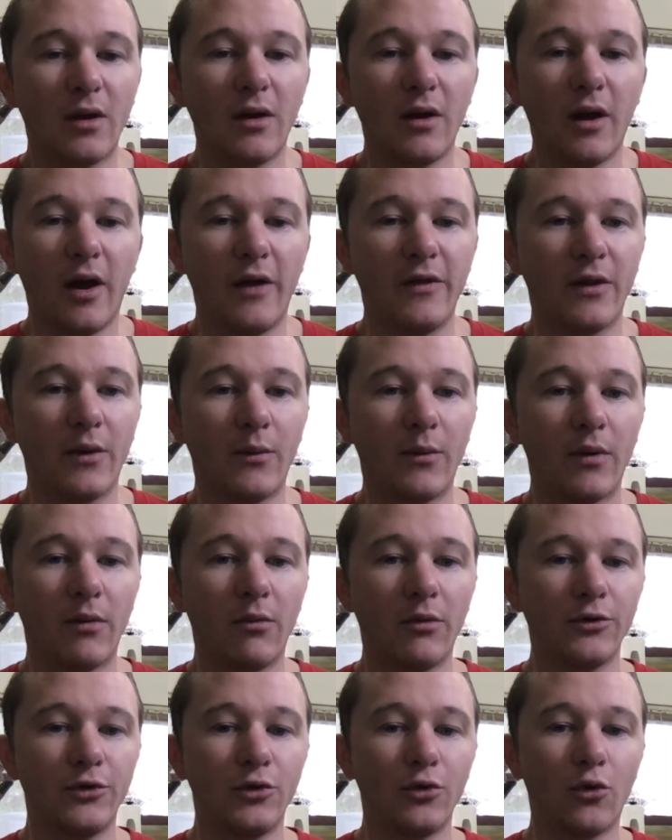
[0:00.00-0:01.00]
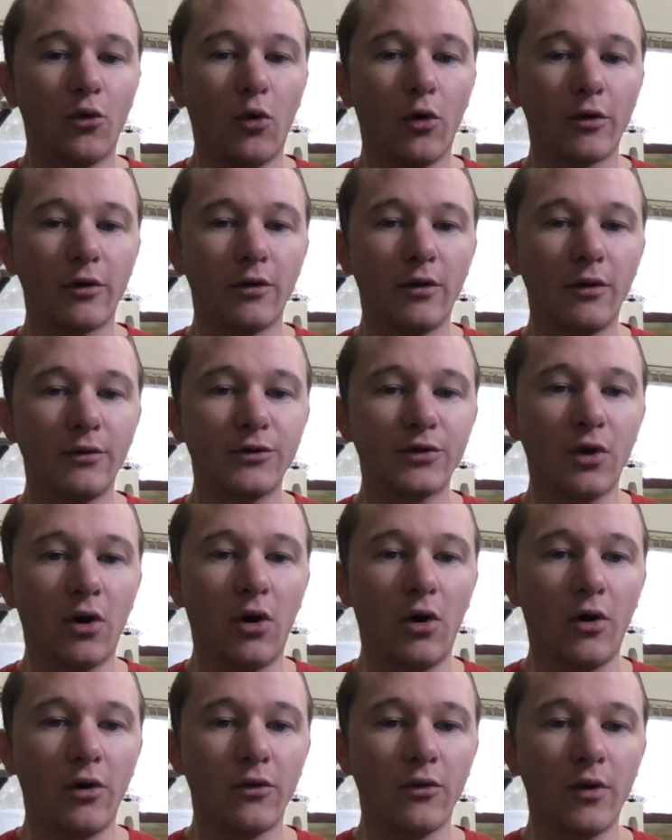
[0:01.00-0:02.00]
And then we will do quarter notes
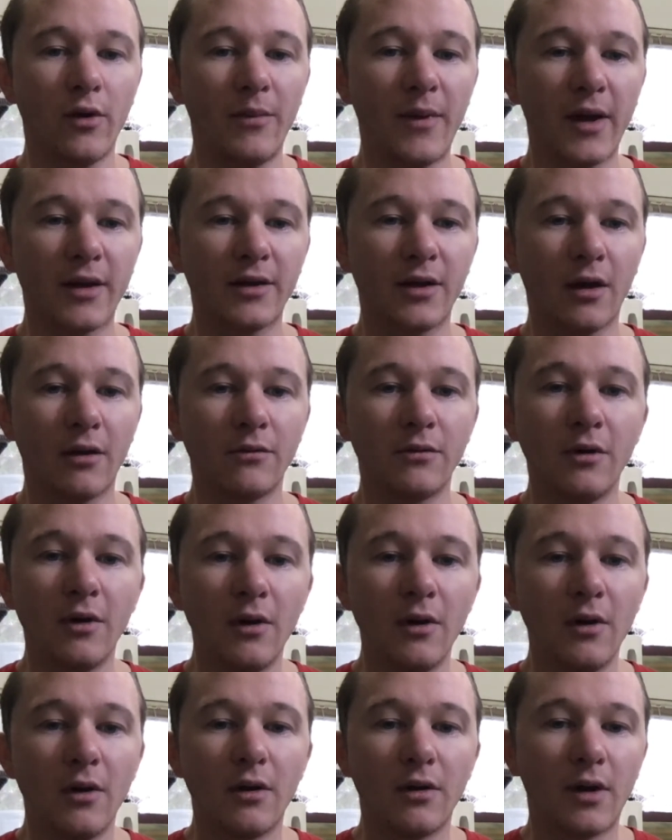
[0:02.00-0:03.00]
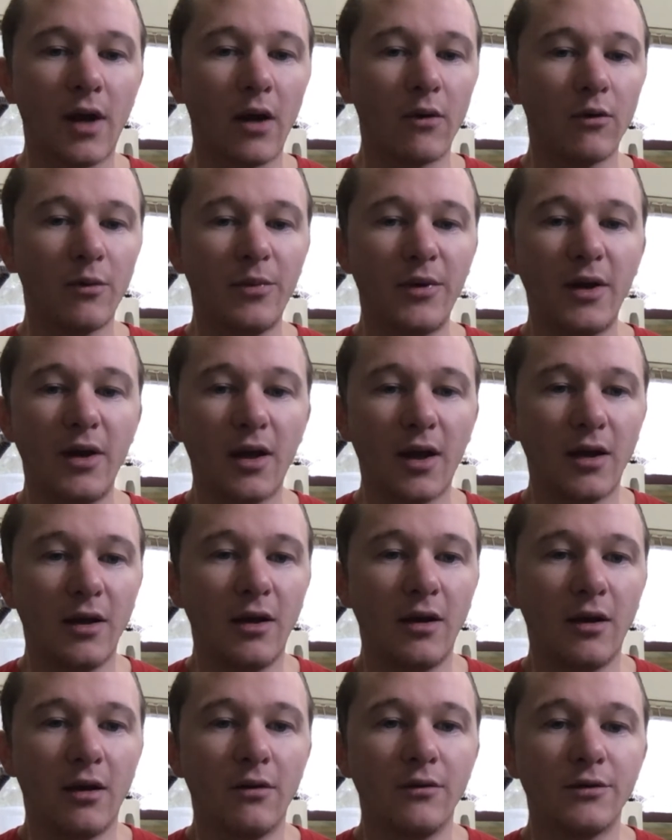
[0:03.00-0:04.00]
all the way back down, not repeating any
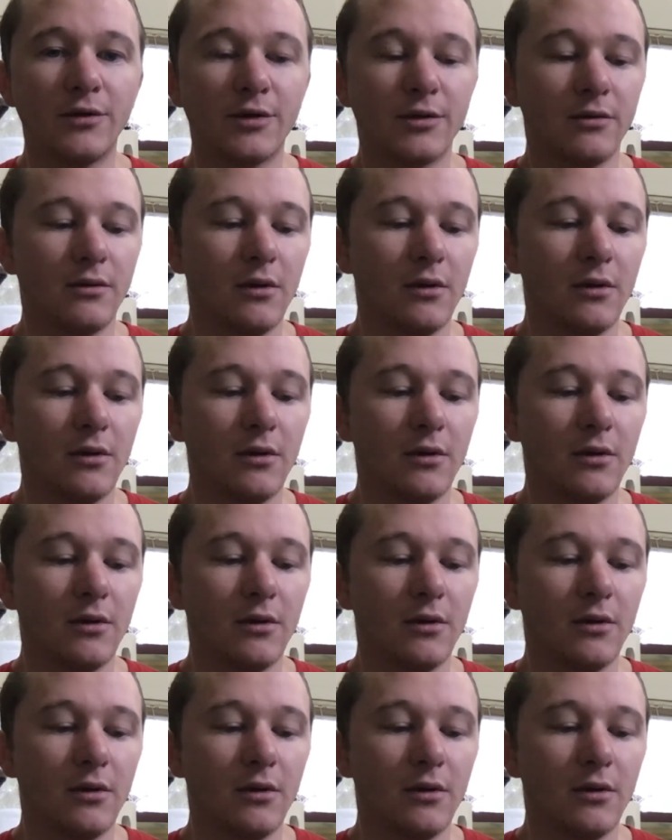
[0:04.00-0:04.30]
notes,